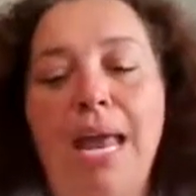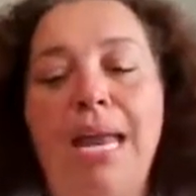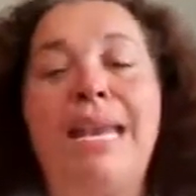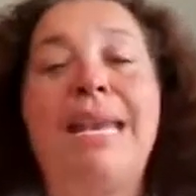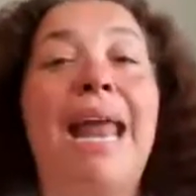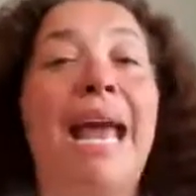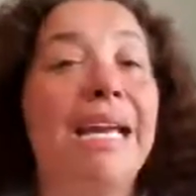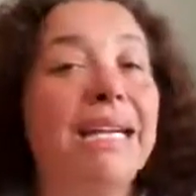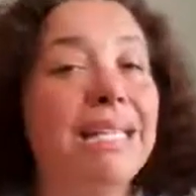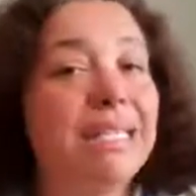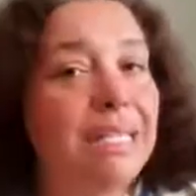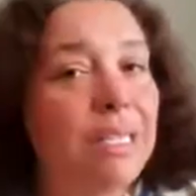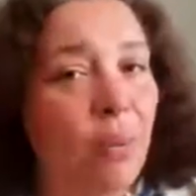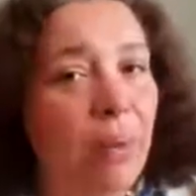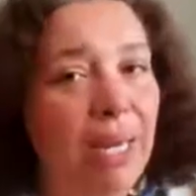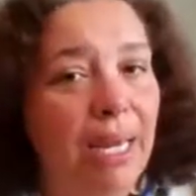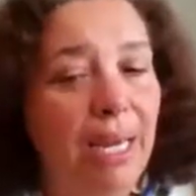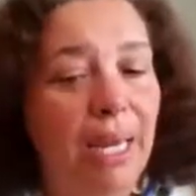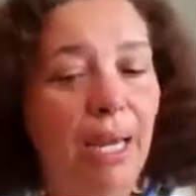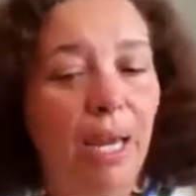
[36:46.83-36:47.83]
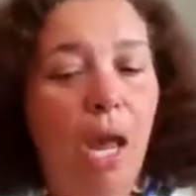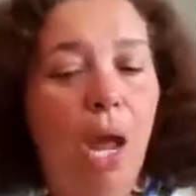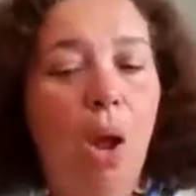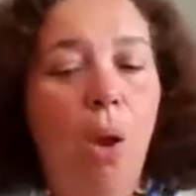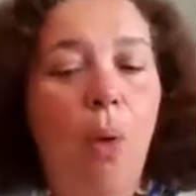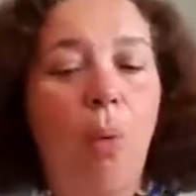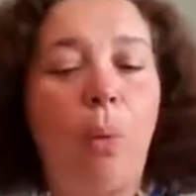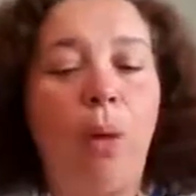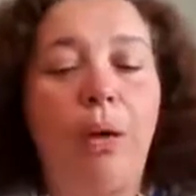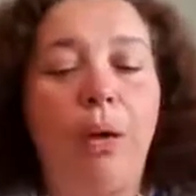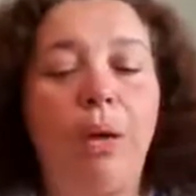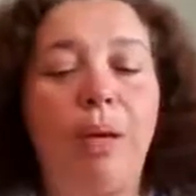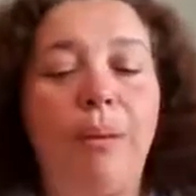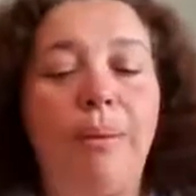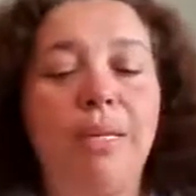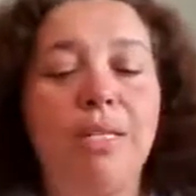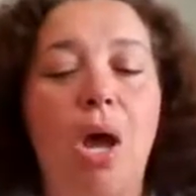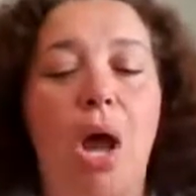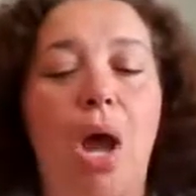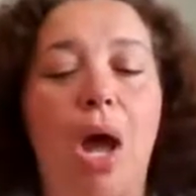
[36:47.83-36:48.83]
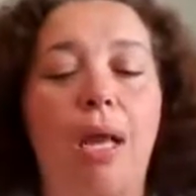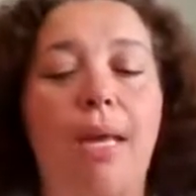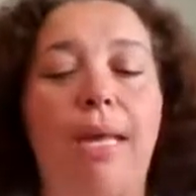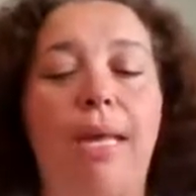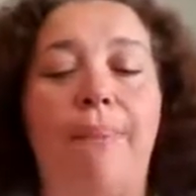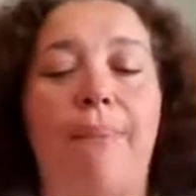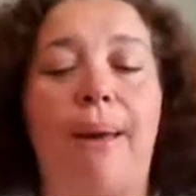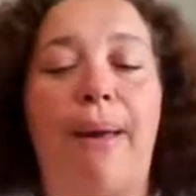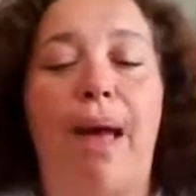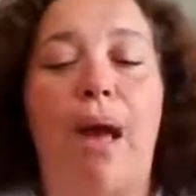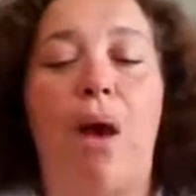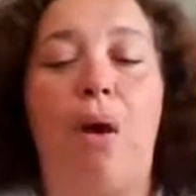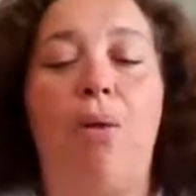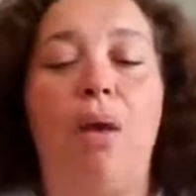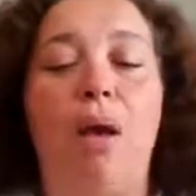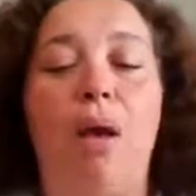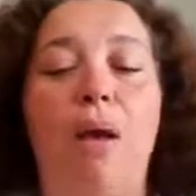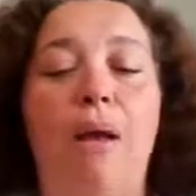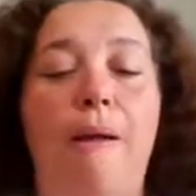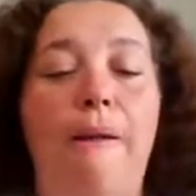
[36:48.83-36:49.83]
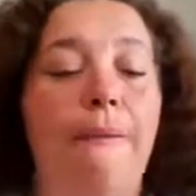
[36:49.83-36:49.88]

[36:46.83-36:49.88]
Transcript: Next week, we are going to be talking about